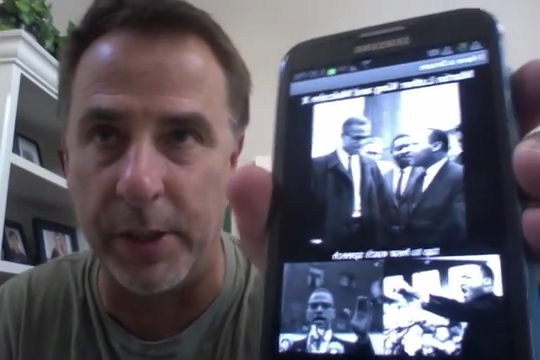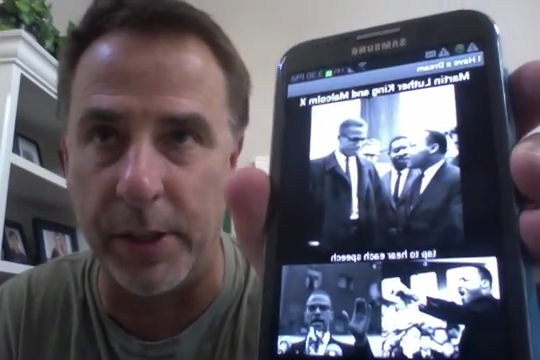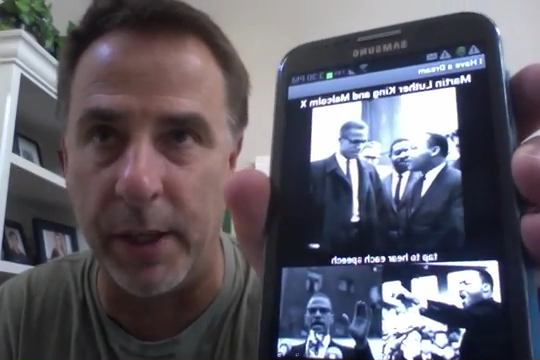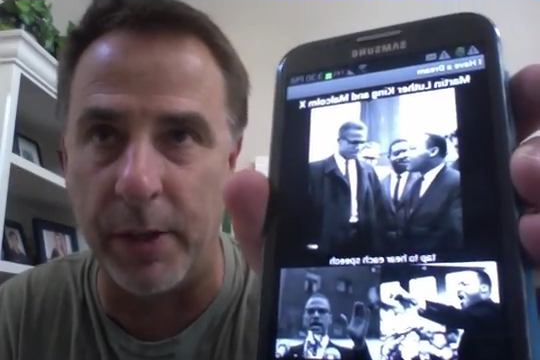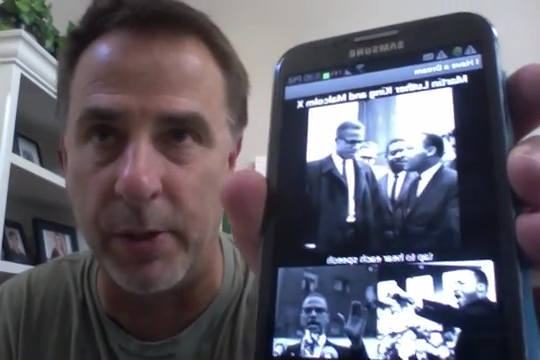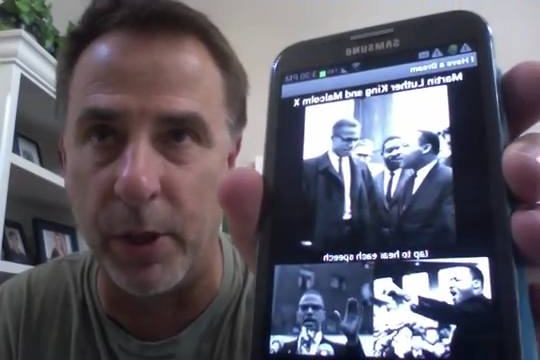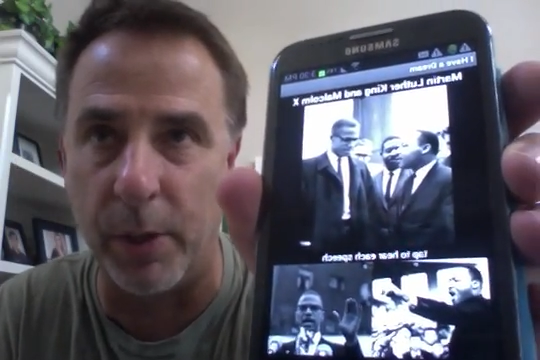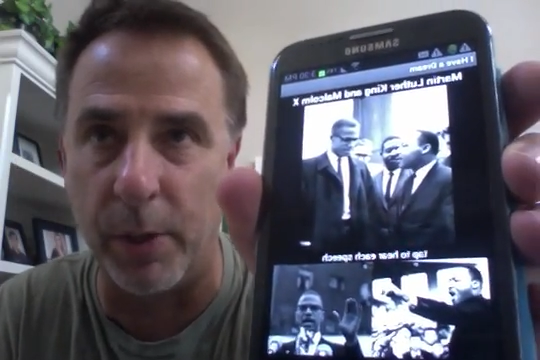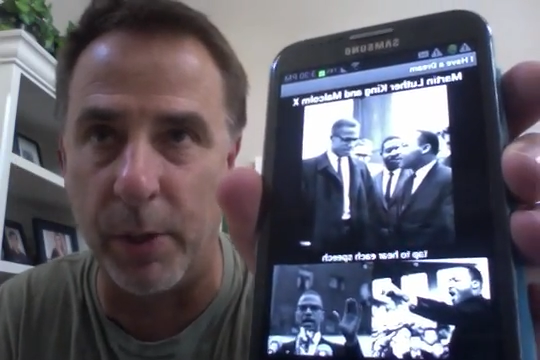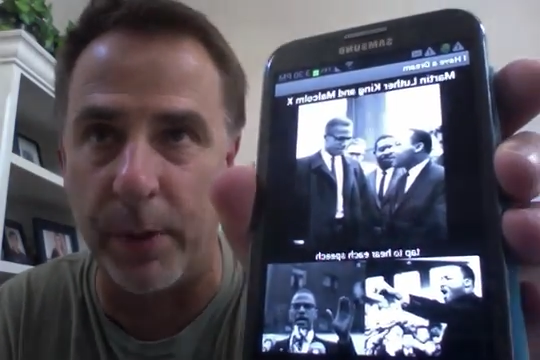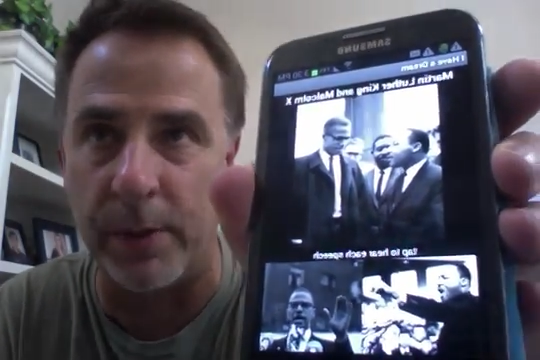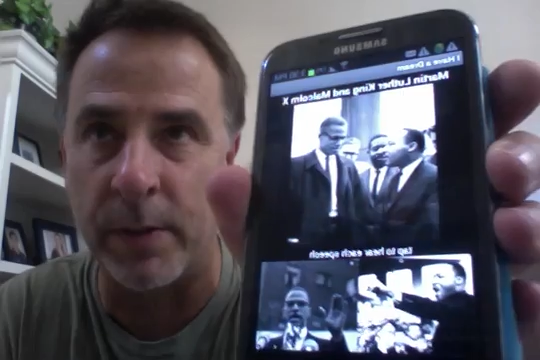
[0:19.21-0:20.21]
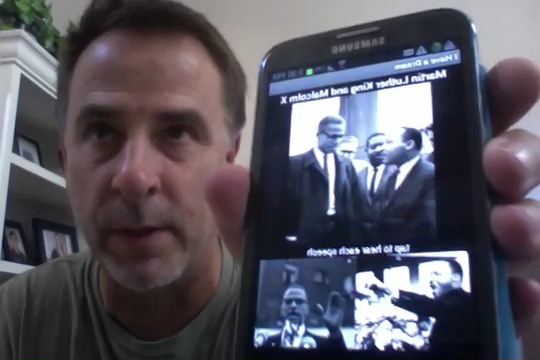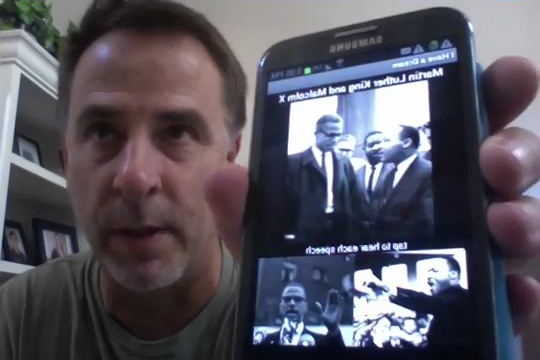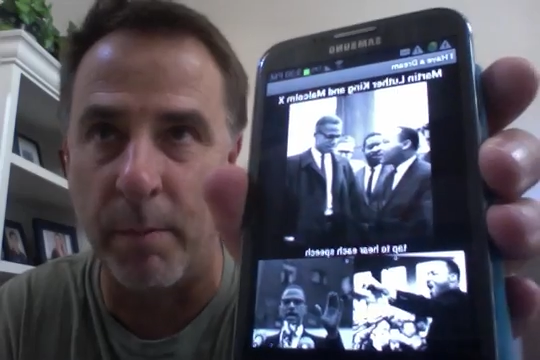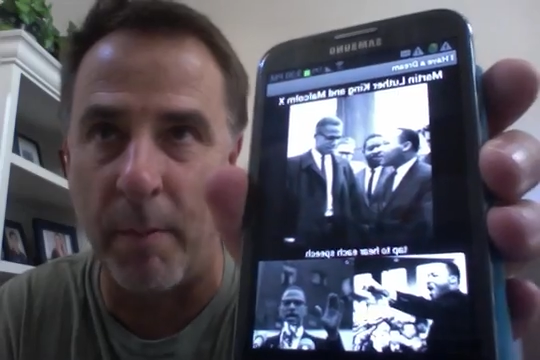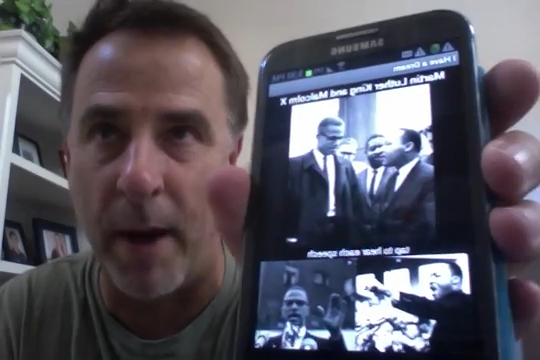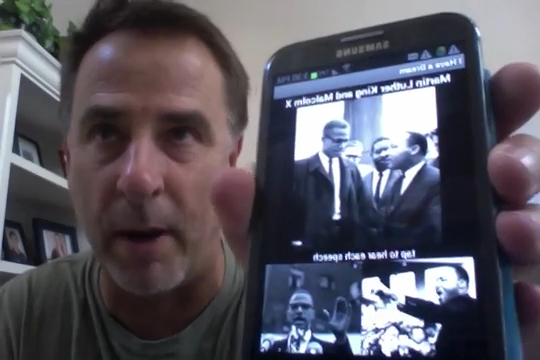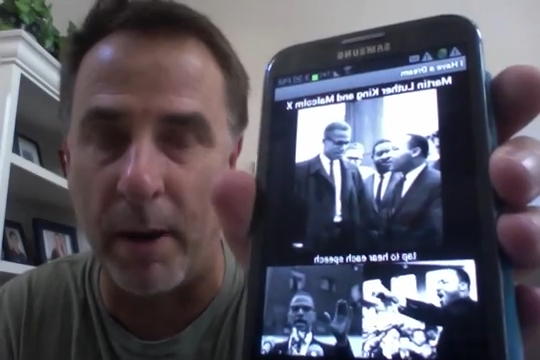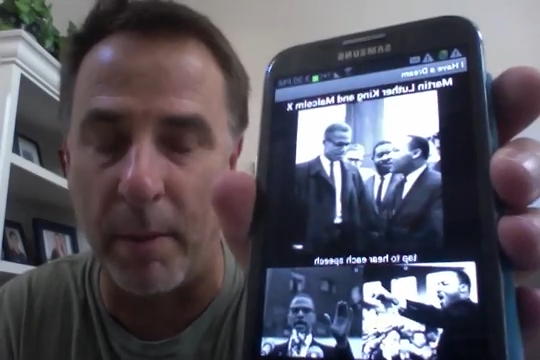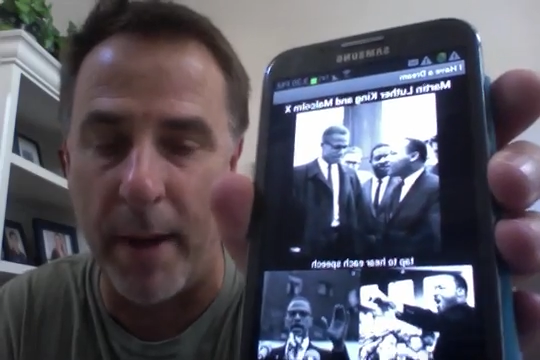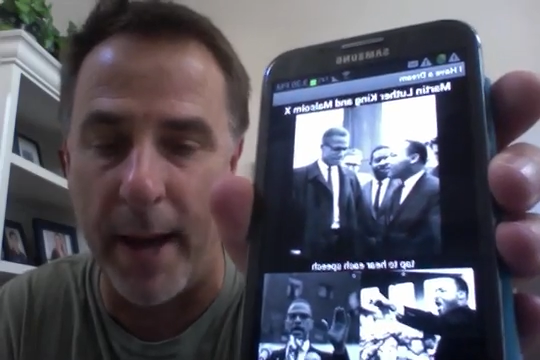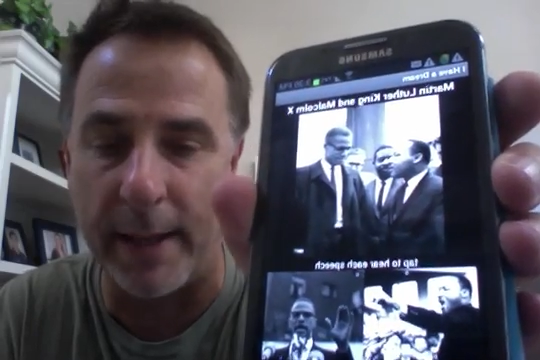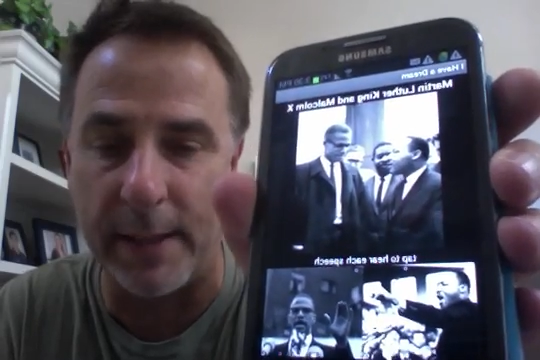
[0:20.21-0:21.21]
She interprets Malcolm
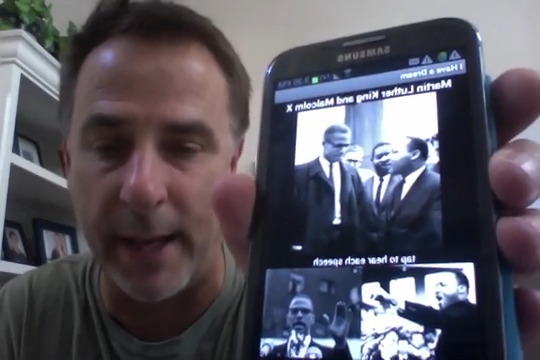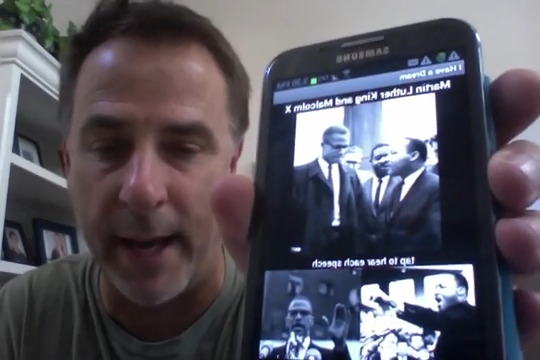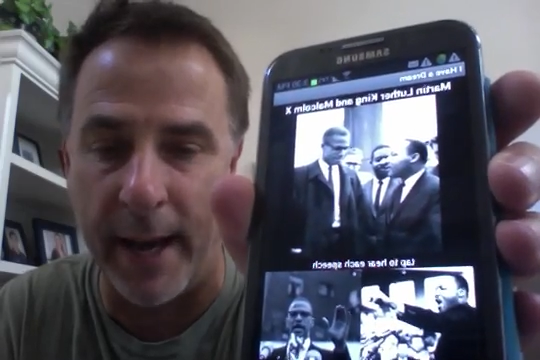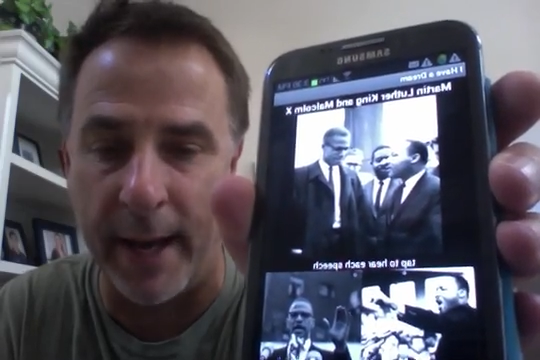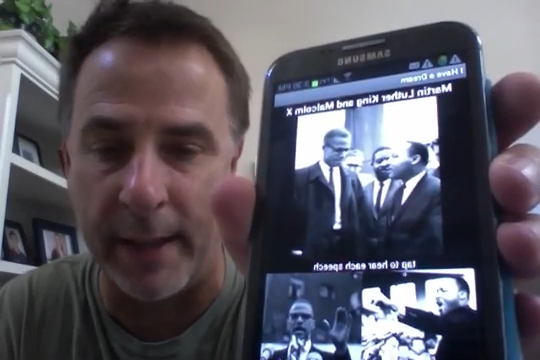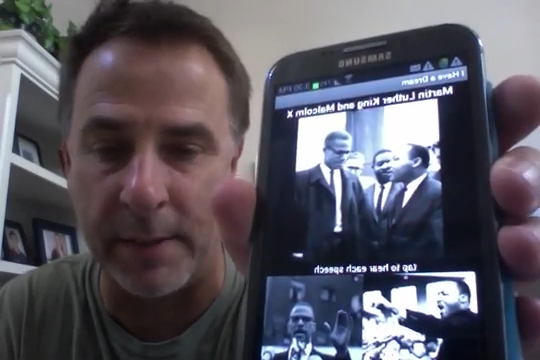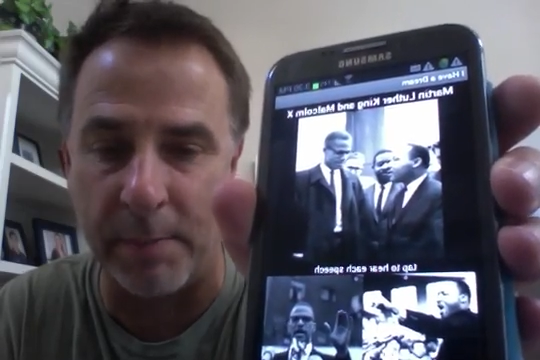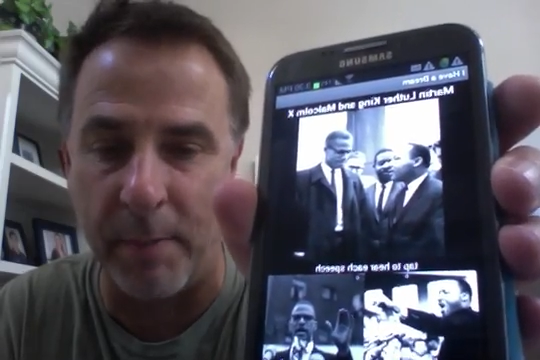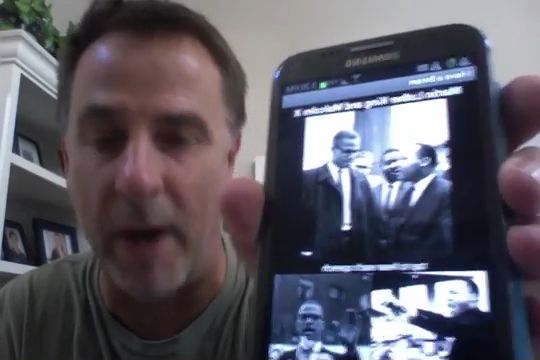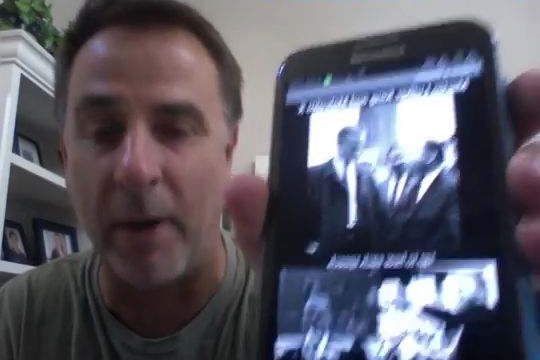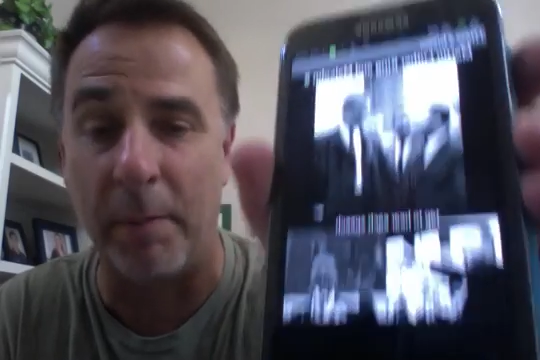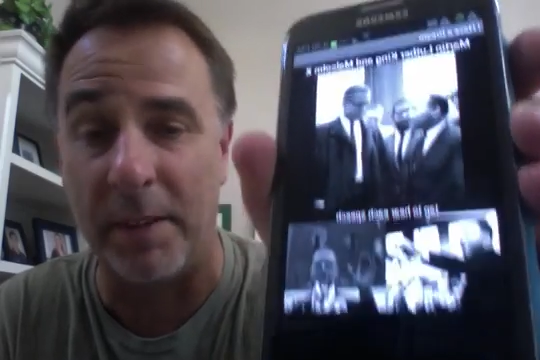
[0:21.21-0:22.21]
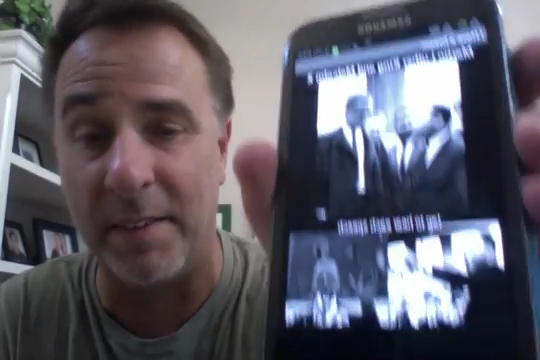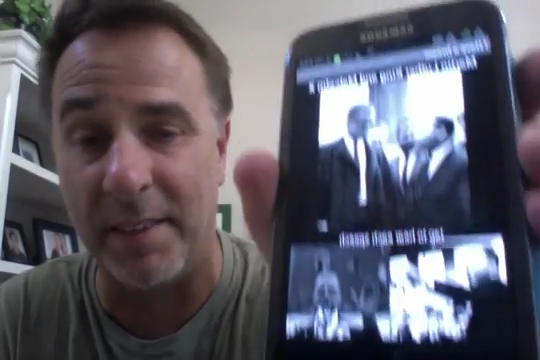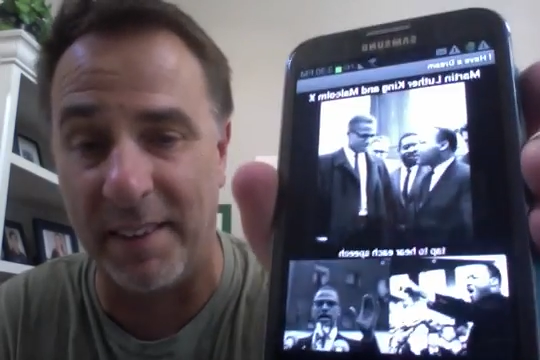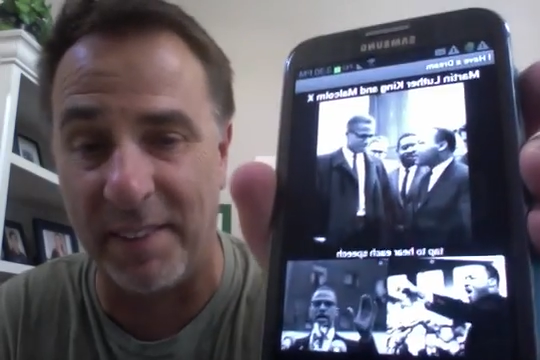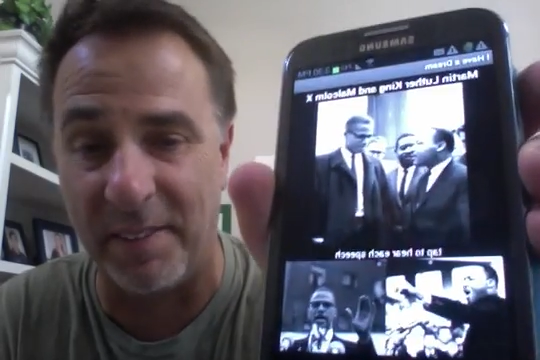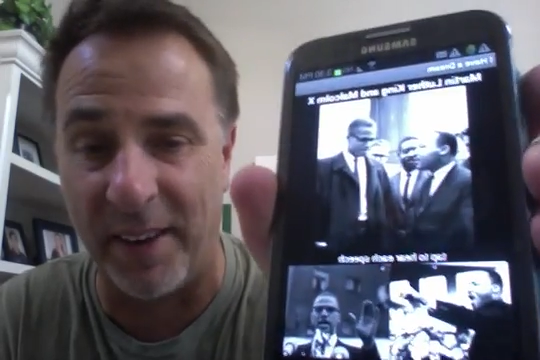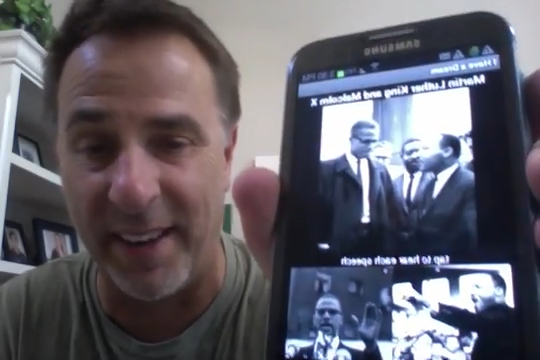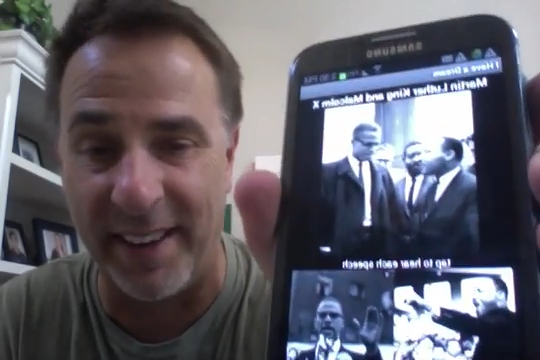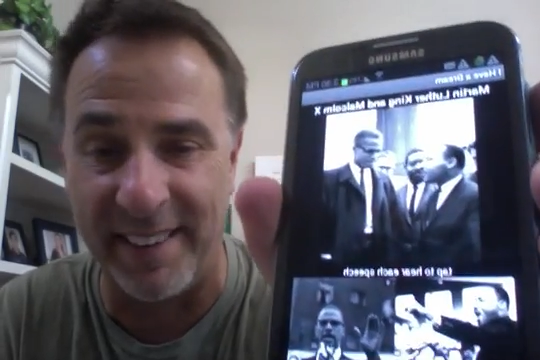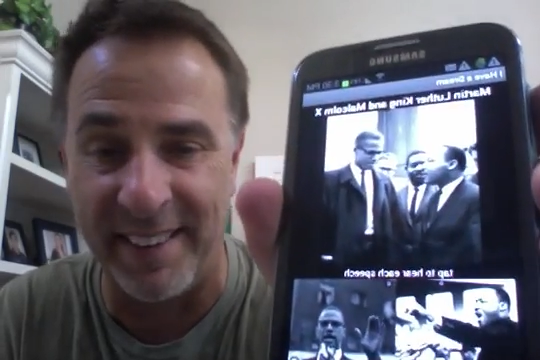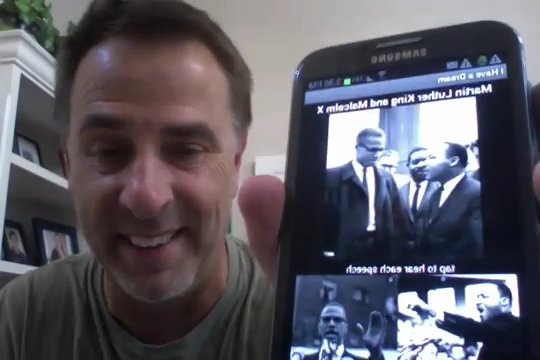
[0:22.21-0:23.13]
X as Malcolm the Tenth, right?